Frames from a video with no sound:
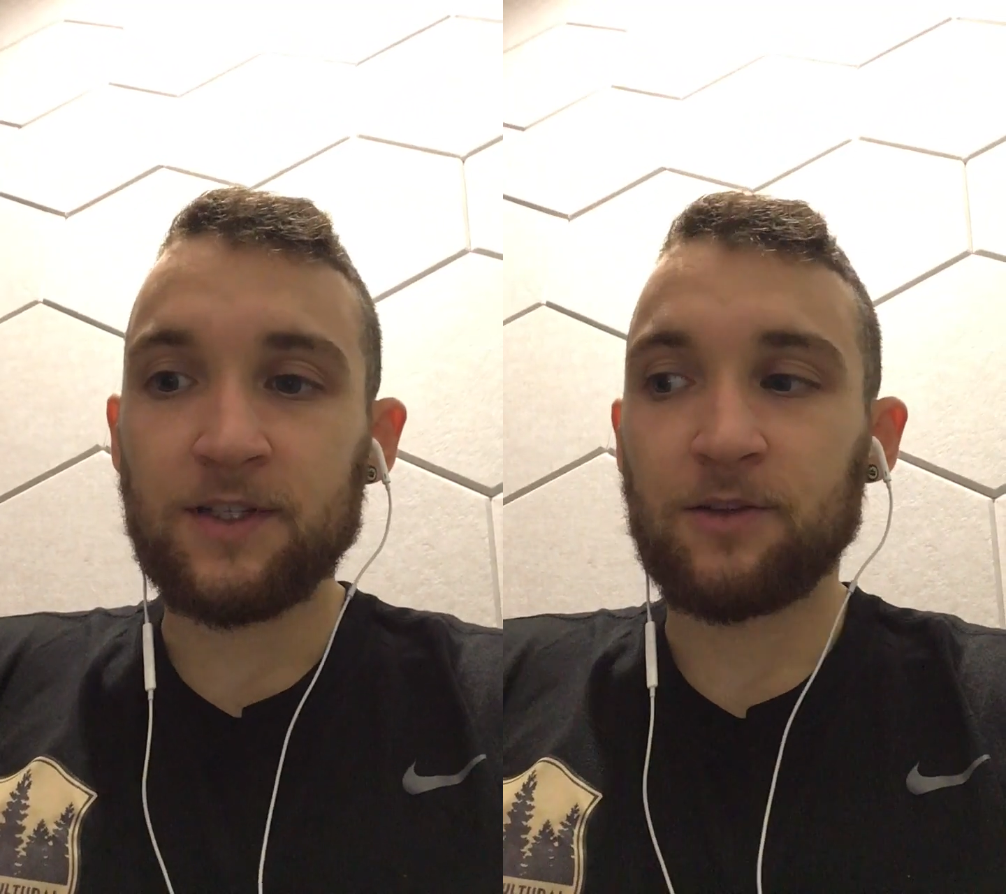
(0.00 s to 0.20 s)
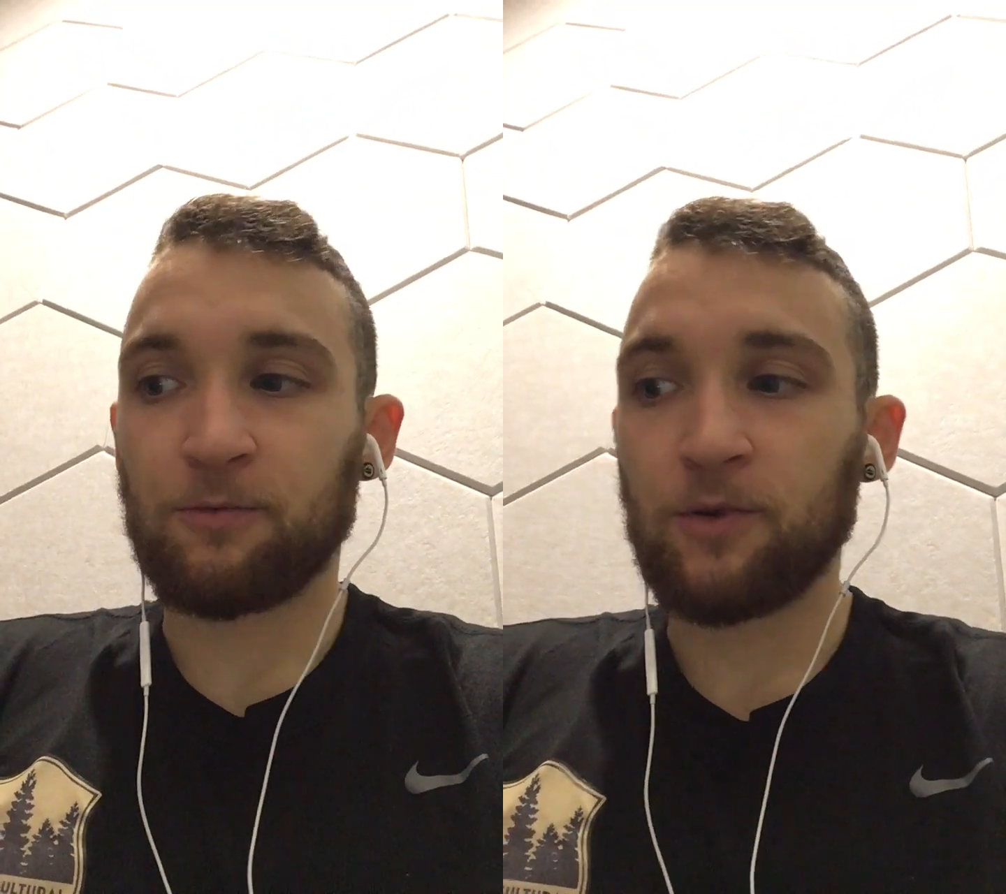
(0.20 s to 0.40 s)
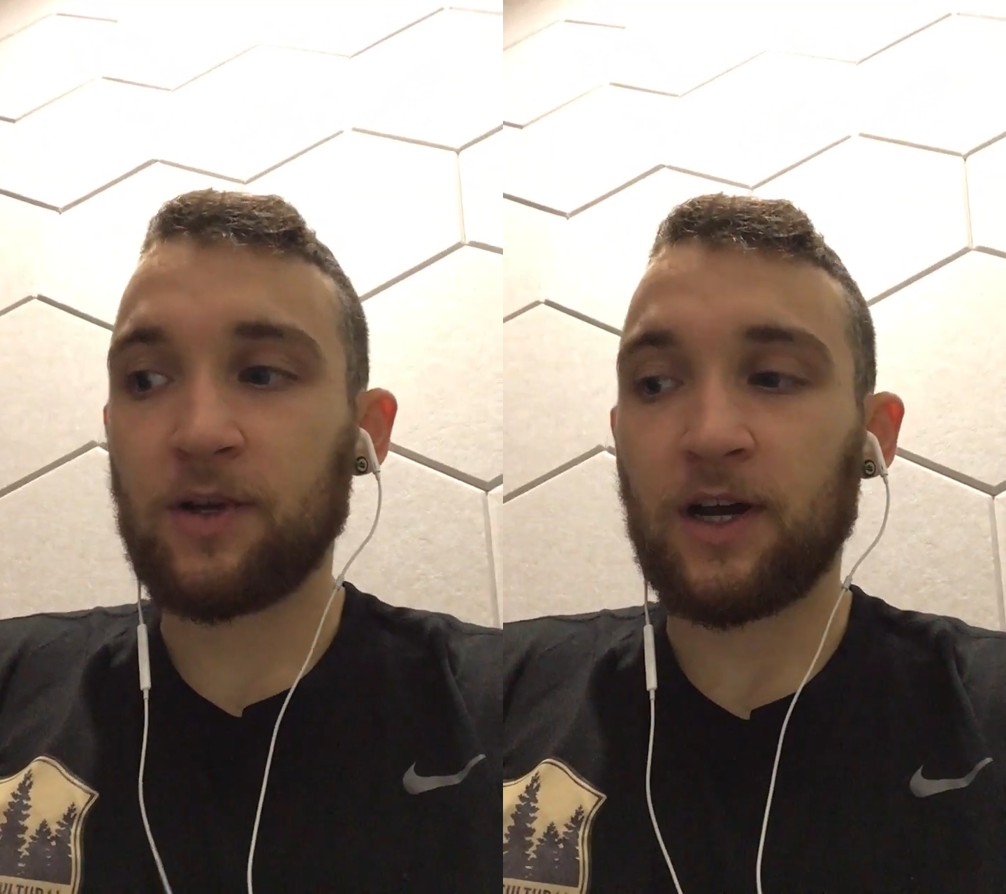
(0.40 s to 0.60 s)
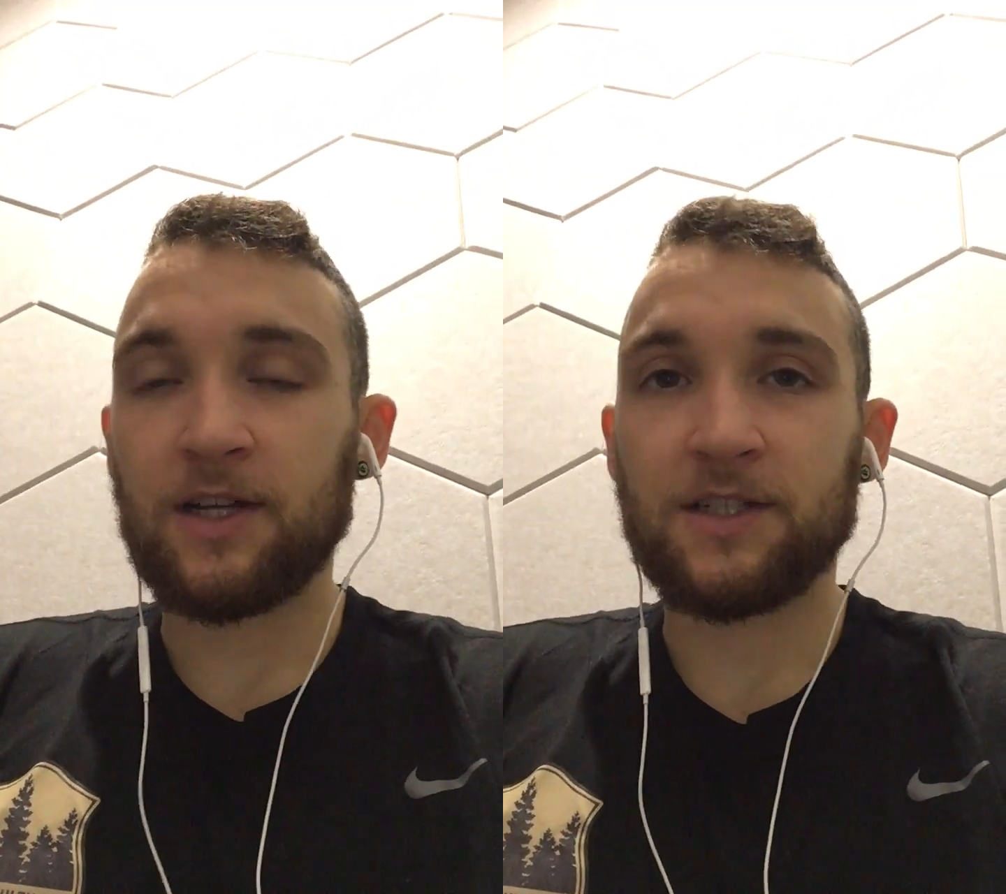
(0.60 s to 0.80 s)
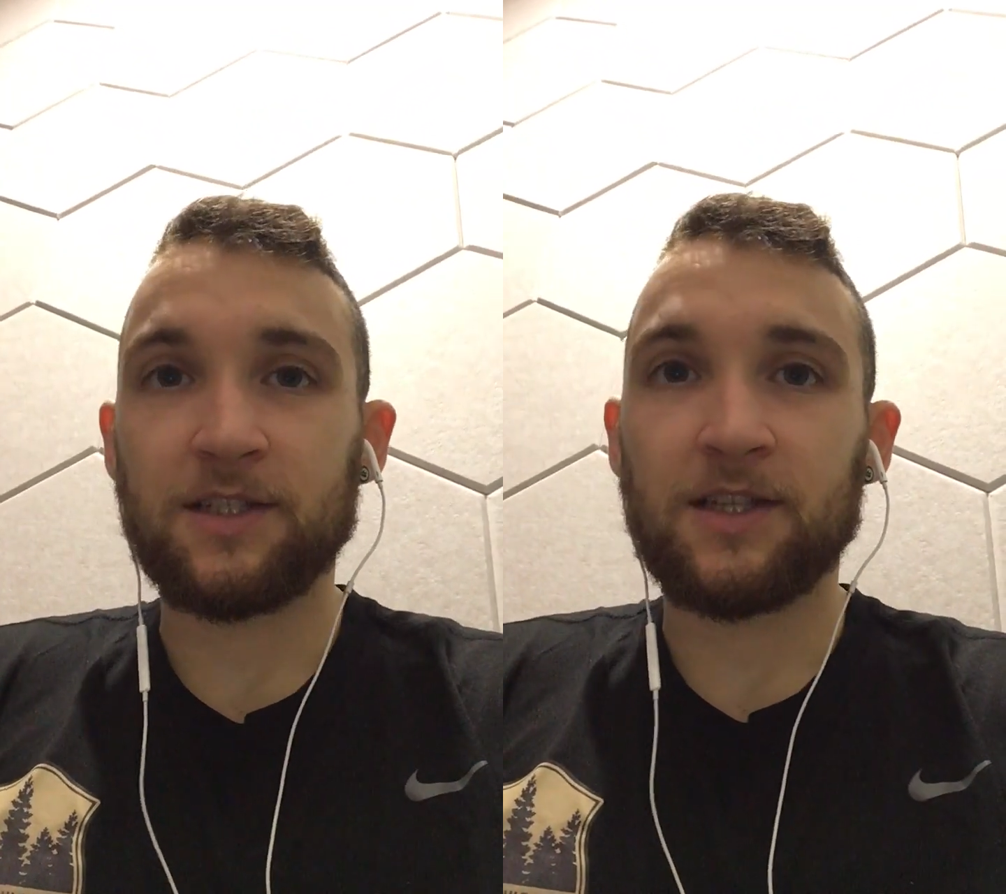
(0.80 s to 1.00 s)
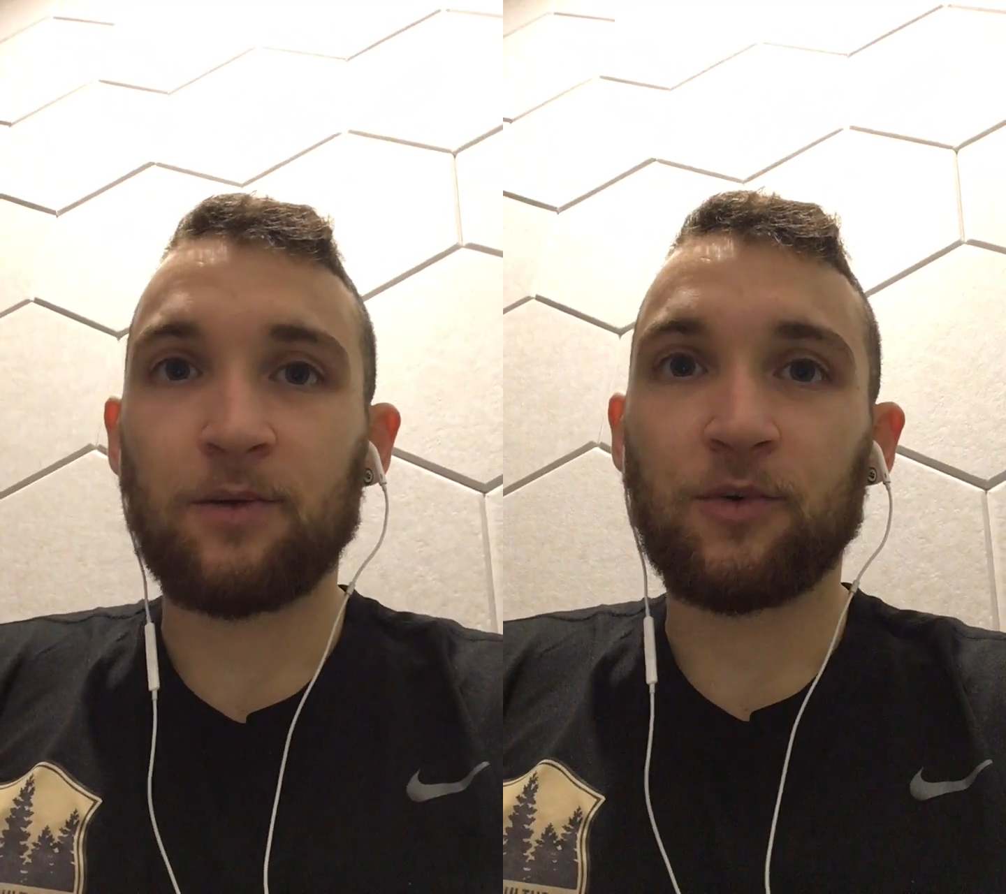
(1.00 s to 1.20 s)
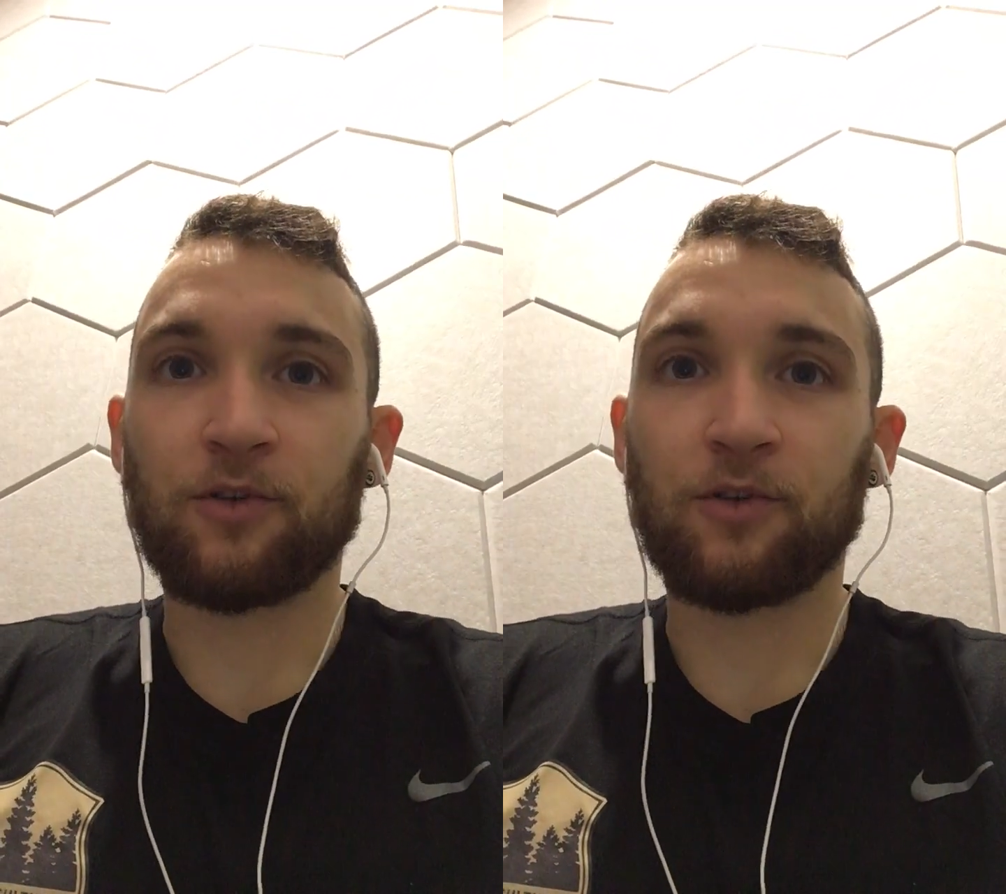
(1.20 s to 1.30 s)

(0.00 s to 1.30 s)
The root cause is that we're